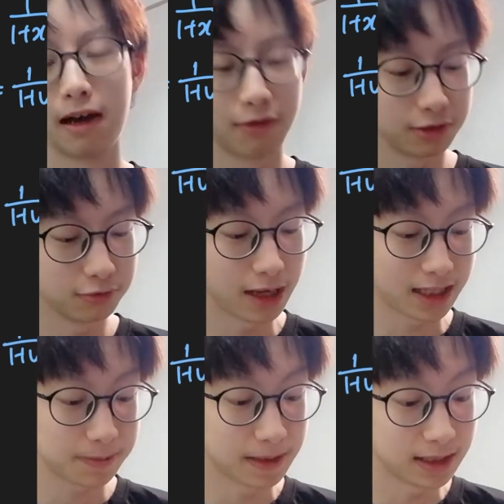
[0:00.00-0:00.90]
want to
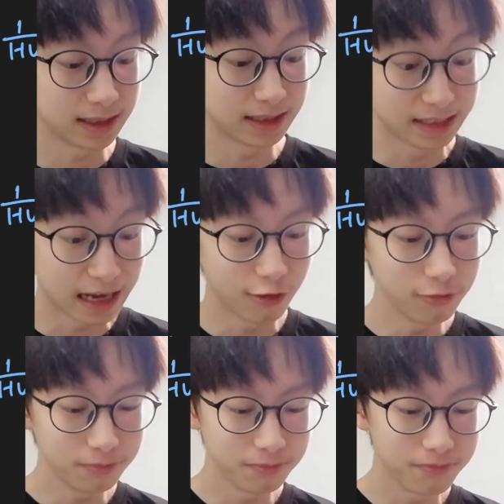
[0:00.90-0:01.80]
expand it
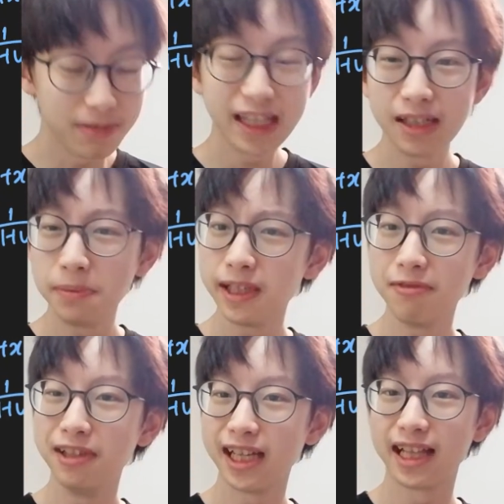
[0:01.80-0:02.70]
now. Maybe
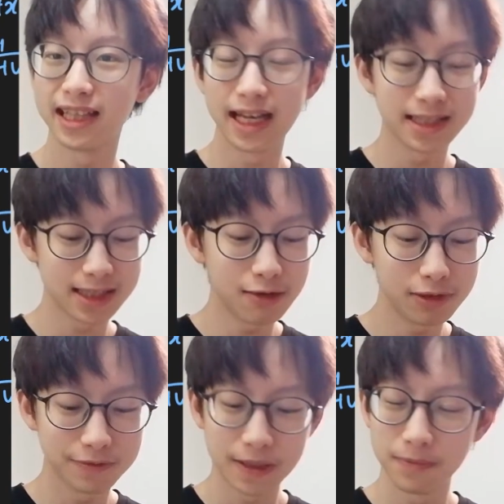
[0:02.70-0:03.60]
we can cancel
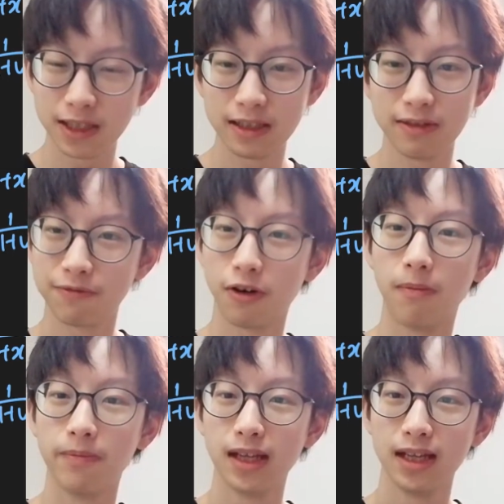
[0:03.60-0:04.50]
with something
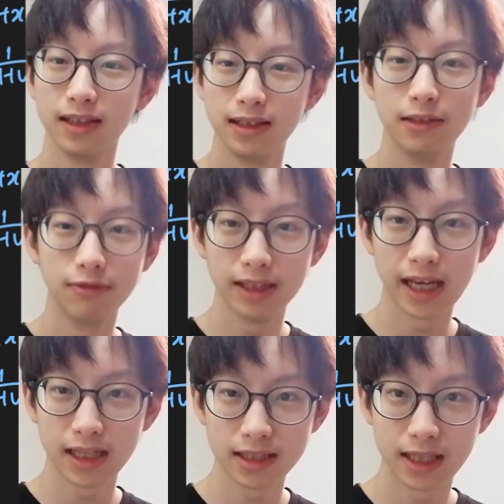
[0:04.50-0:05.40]
from du
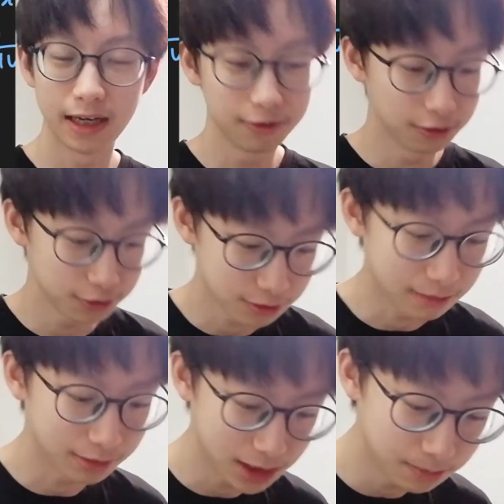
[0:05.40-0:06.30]
dx. I don't know, so I
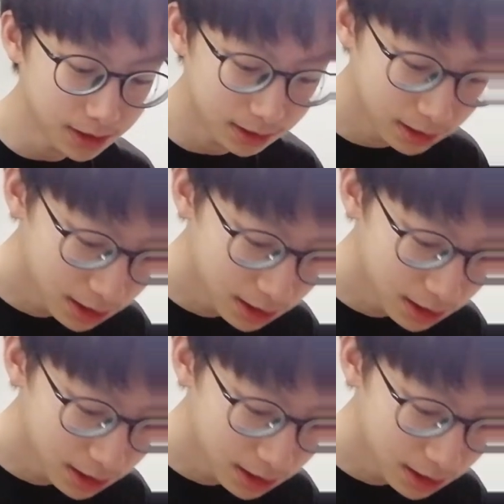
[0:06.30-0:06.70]
will keep it,